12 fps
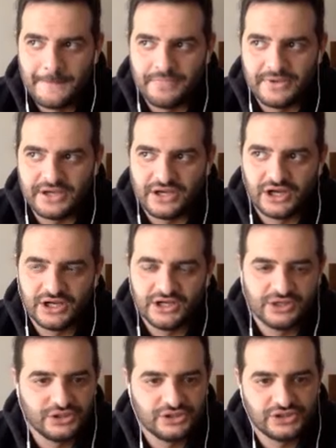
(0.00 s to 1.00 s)

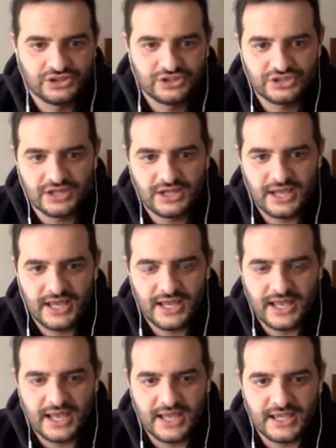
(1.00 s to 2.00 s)
because
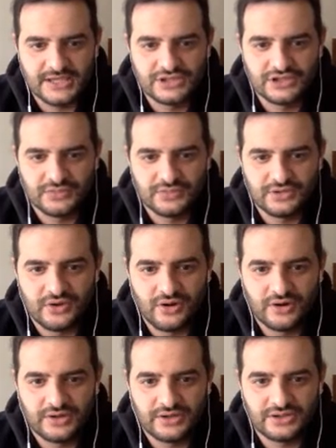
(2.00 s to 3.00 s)
he's going to be
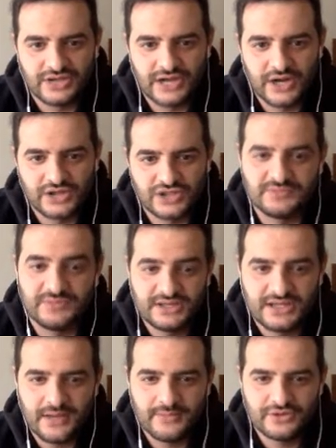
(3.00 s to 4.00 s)
guarding J.R.
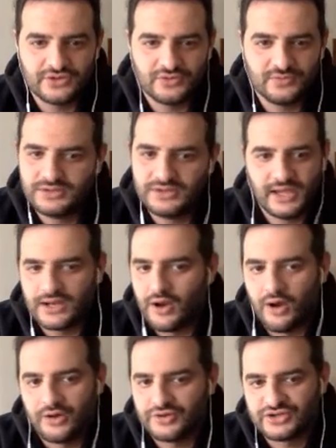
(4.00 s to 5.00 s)
Smith, I'm assuming, and
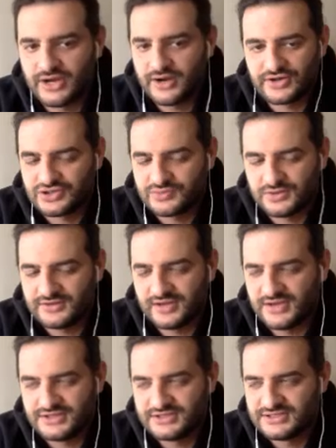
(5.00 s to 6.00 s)
all J.R. Smith
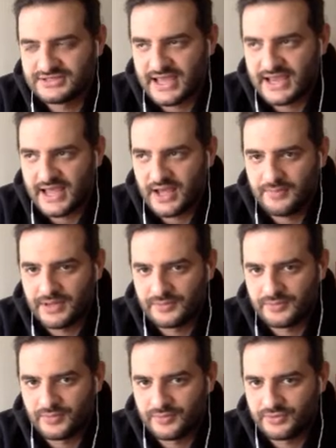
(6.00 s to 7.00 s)
does is hang out by the
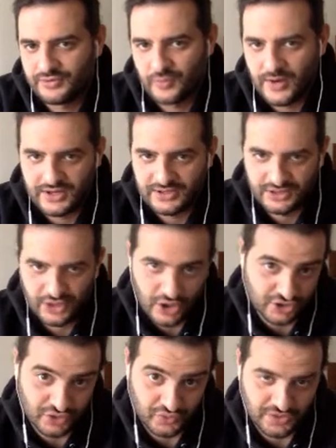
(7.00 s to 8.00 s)
perimeter waiting to
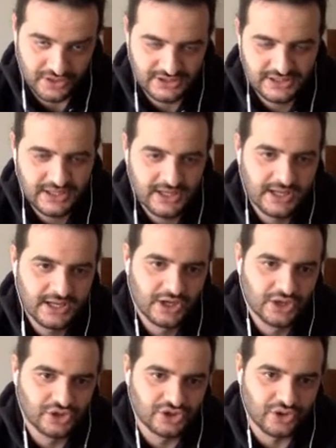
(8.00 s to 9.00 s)
launch threes.
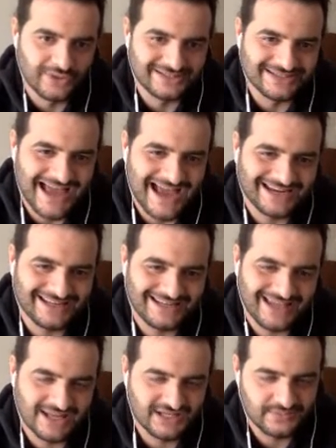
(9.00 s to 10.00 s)
So he's not going to
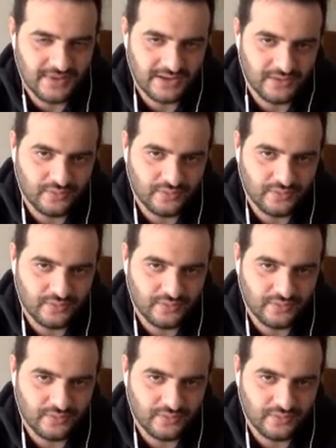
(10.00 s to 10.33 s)
get as many